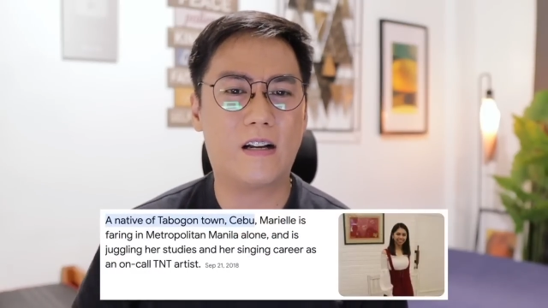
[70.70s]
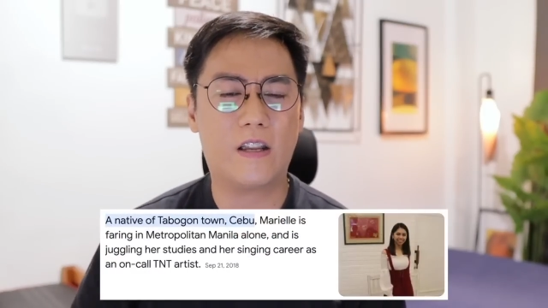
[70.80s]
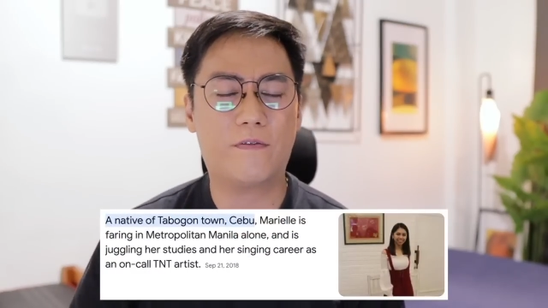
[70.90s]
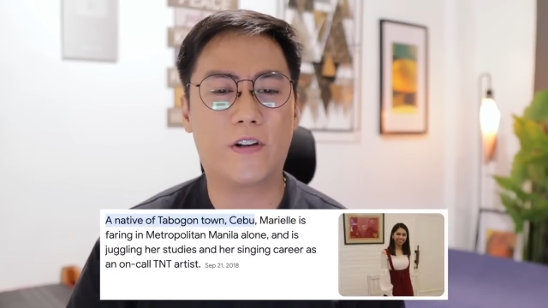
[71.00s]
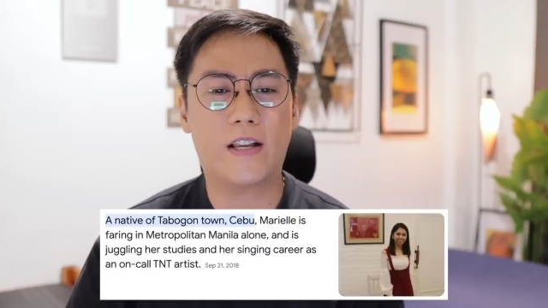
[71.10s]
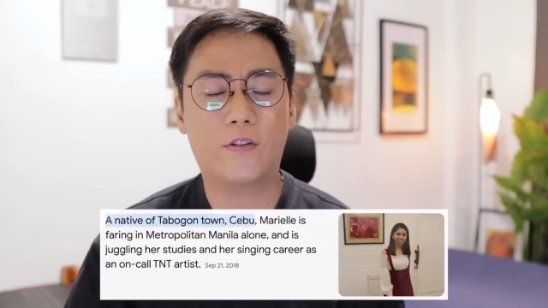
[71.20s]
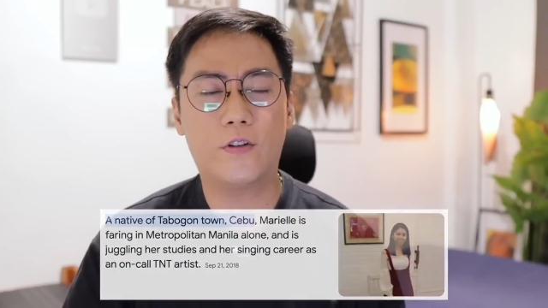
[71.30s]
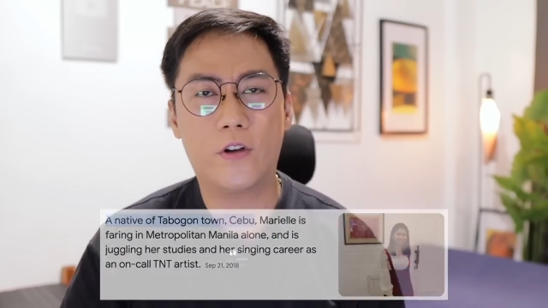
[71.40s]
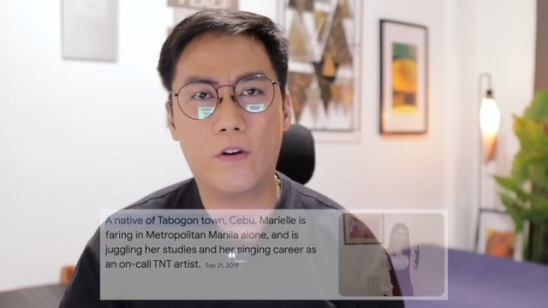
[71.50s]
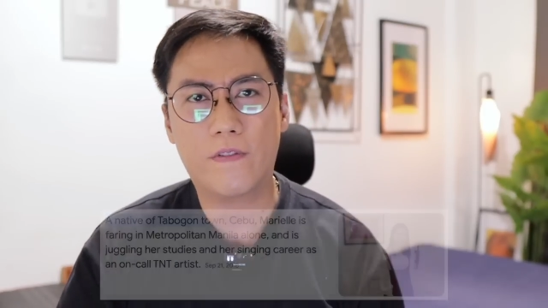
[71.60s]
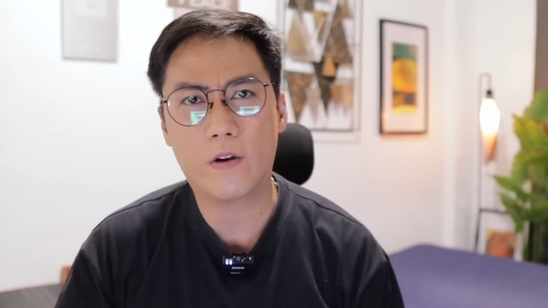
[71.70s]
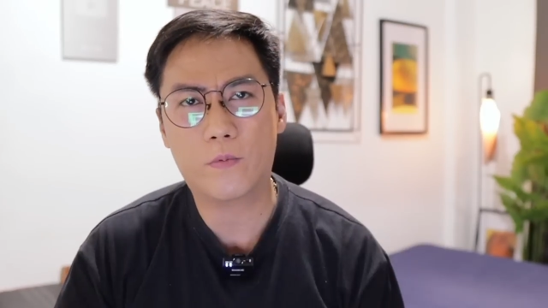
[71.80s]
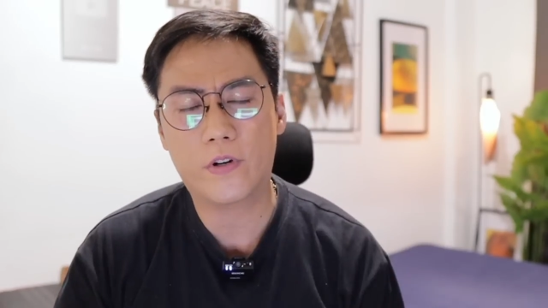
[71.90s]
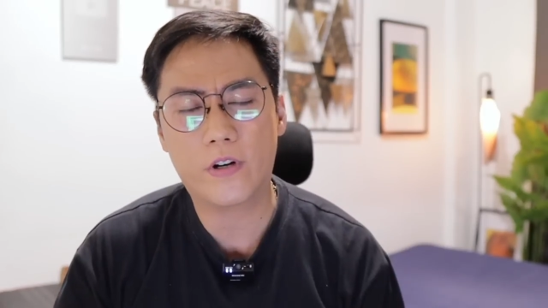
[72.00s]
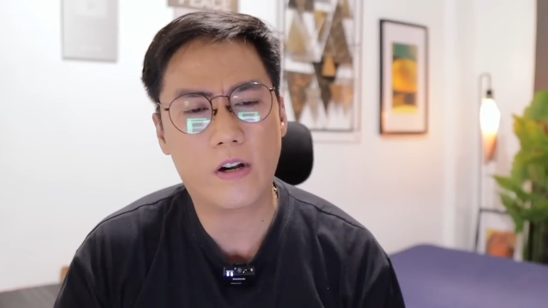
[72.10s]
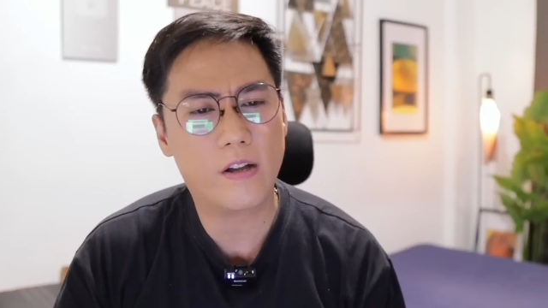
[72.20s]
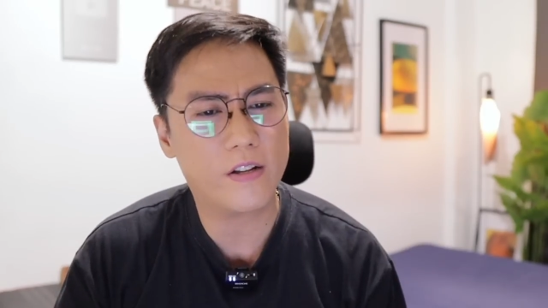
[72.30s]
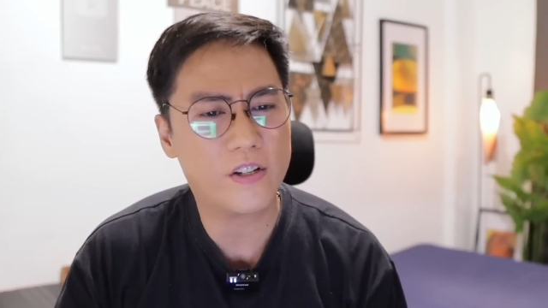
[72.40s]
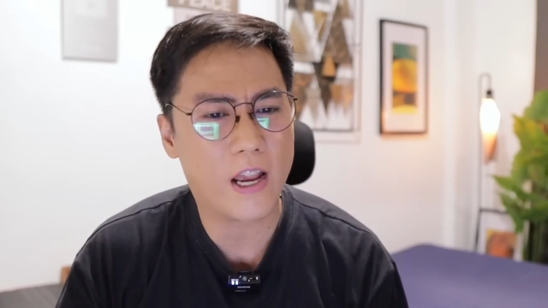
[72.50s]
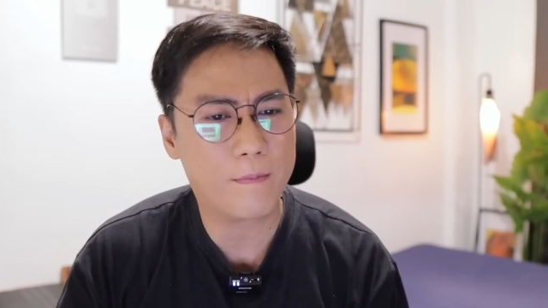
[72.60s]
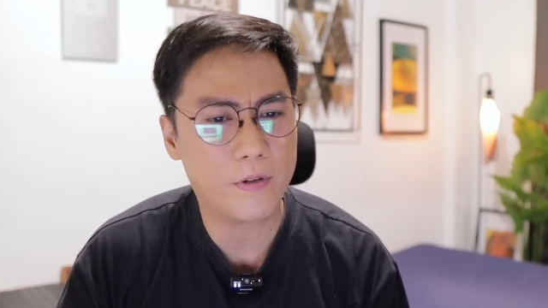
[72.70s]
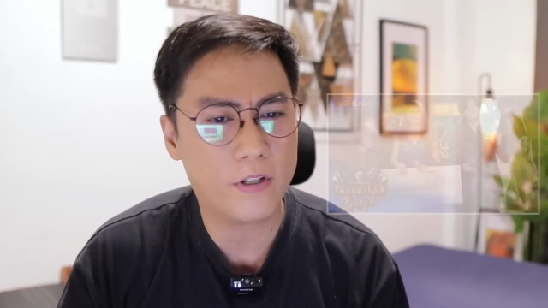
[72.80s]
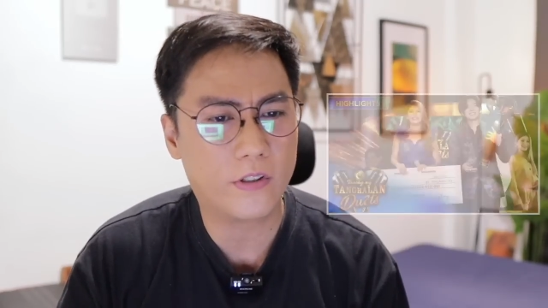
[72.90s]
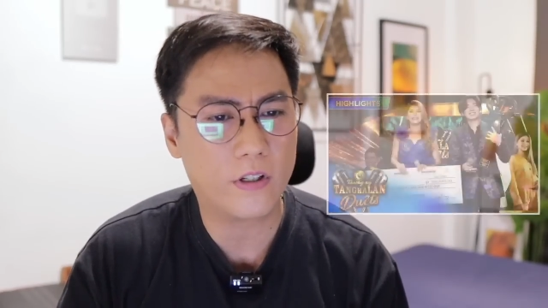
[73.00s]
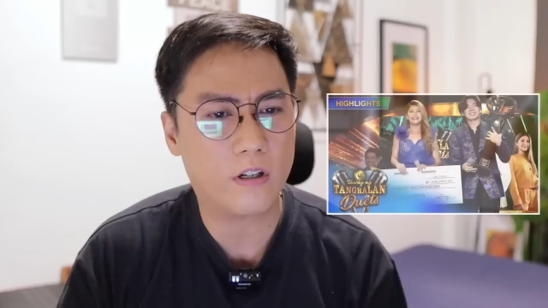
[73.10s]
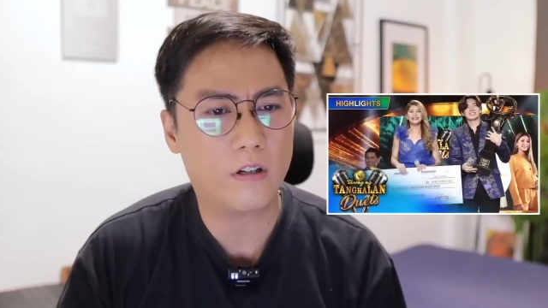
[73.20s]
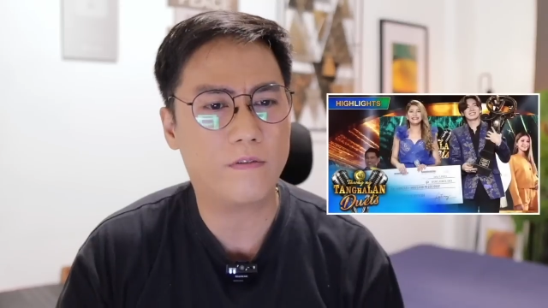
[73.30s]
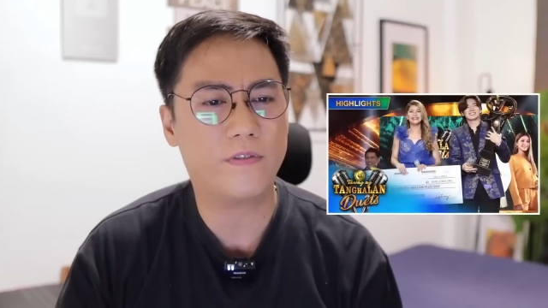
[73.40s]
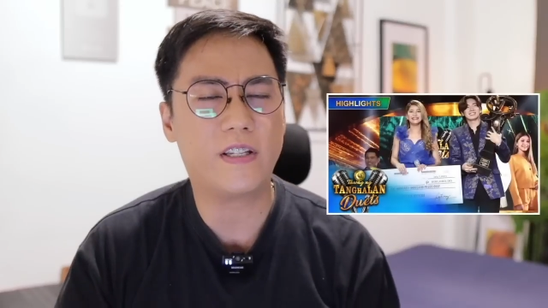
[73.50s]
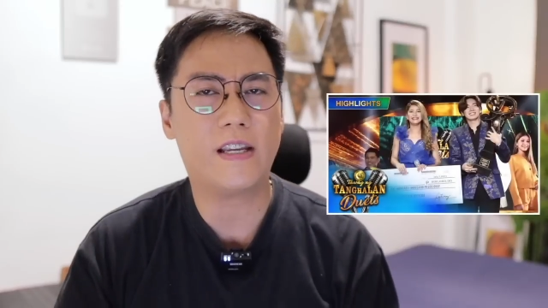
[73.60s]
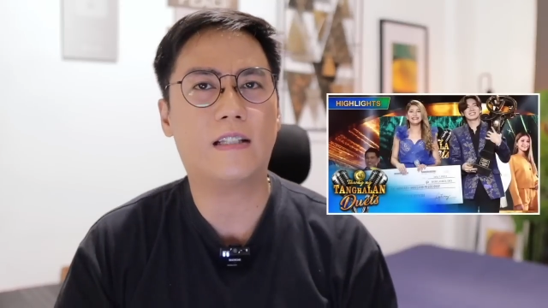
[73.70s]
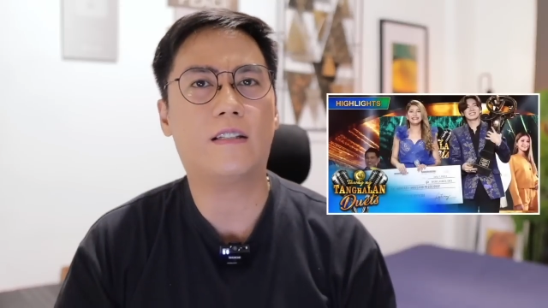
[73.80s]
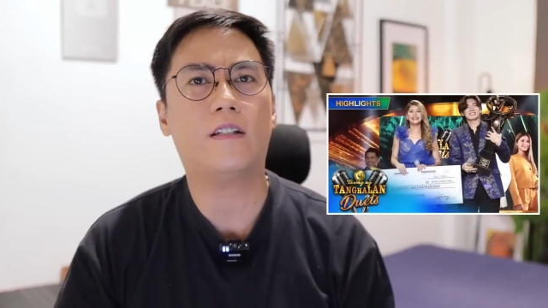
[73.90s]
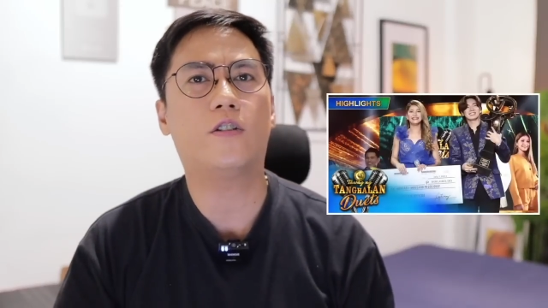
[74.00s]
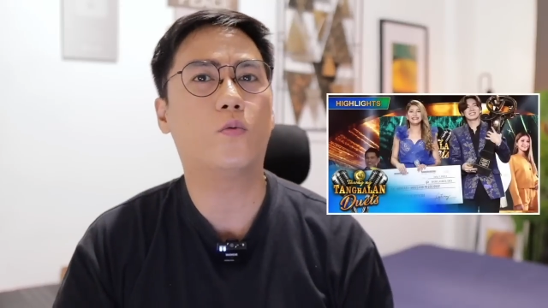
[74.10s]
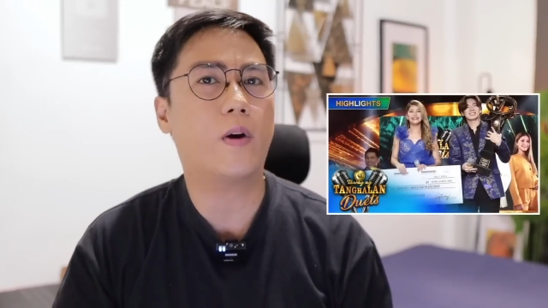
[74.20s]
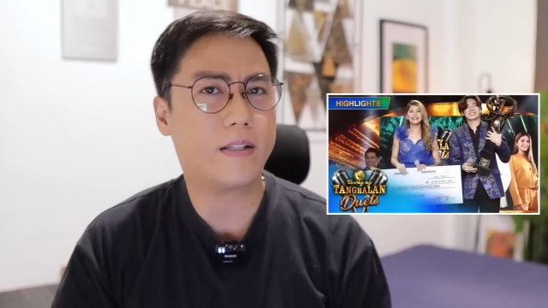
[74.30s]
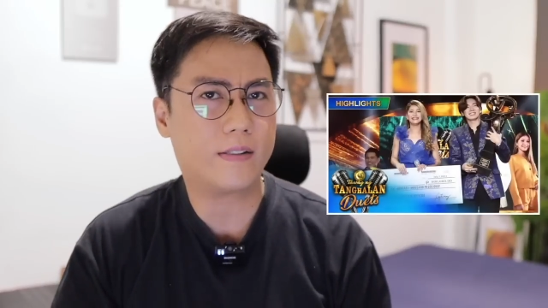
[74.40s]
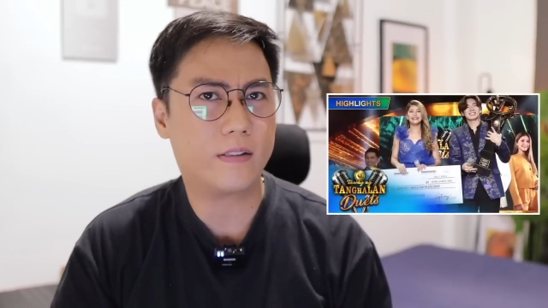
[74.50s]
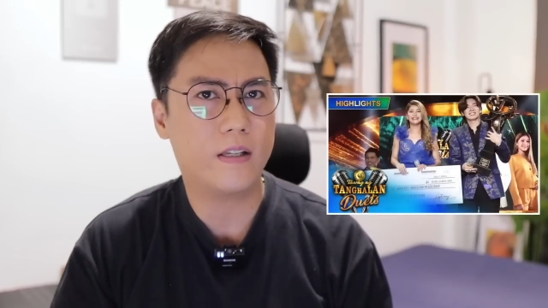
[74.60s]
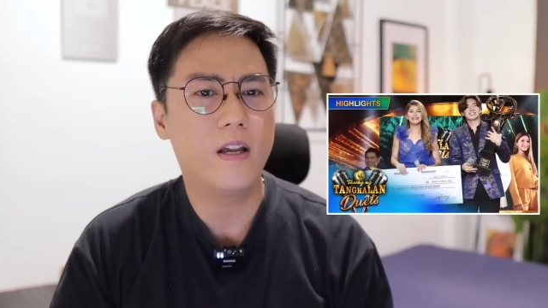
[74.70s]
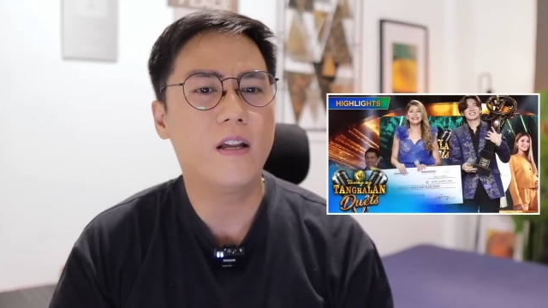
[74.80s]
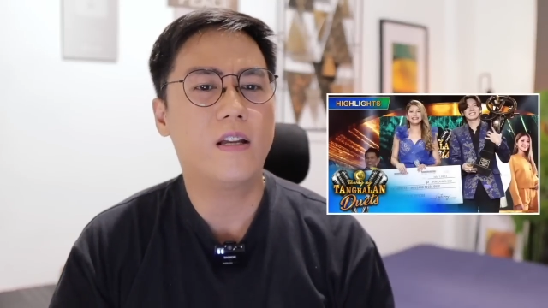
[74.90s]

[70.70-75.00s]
if you guys don't know, they were the champions of TNT Duets,